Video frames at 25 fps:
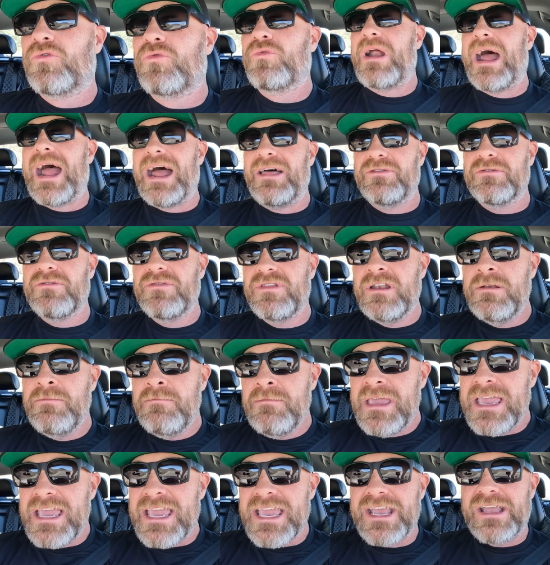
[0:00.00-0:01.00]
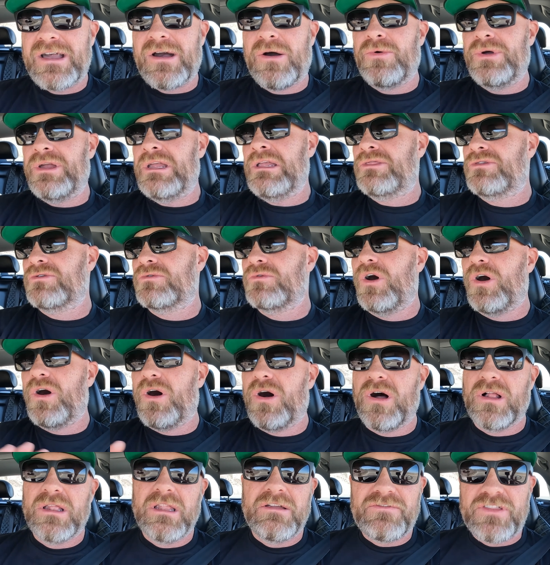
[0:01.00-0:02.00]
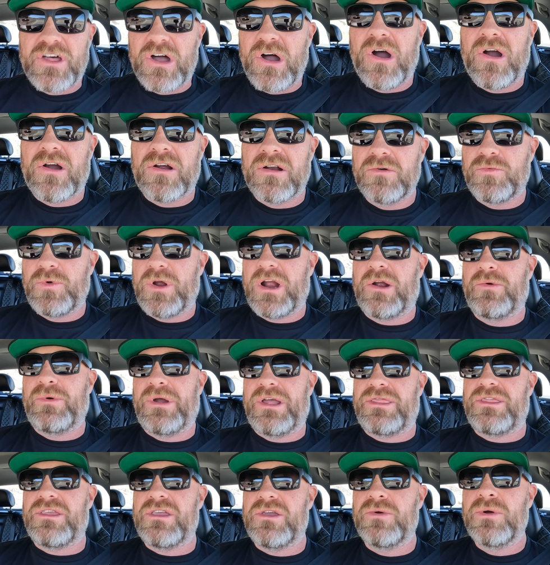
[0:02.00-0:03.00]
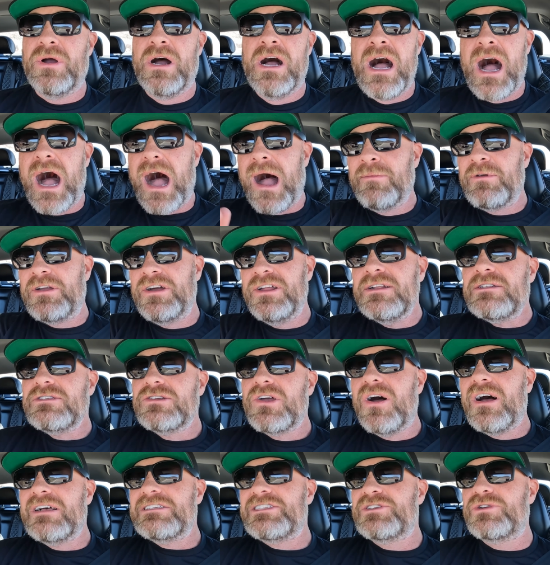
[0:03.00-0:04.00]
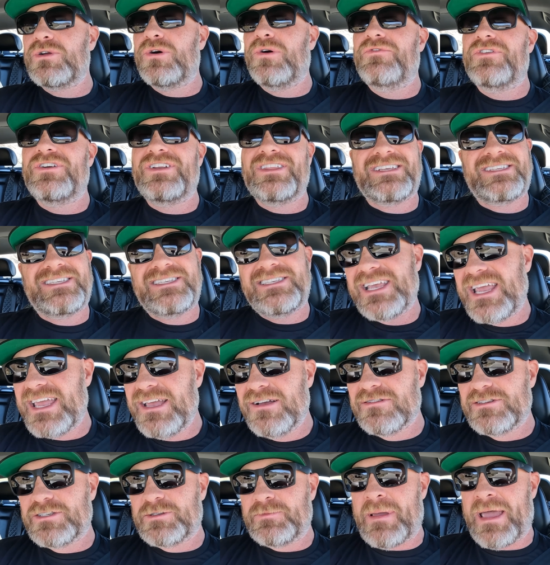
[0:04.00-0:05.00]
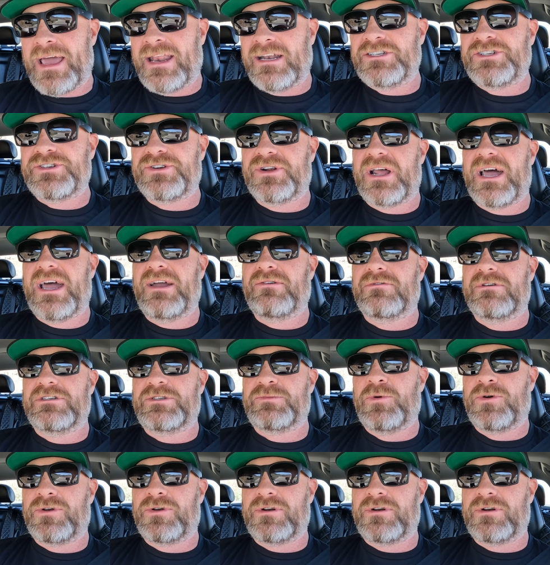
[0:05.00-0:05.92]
Rather than me going through all of the hardware with you, I'm gonna toss it over to the sales manager at Iroz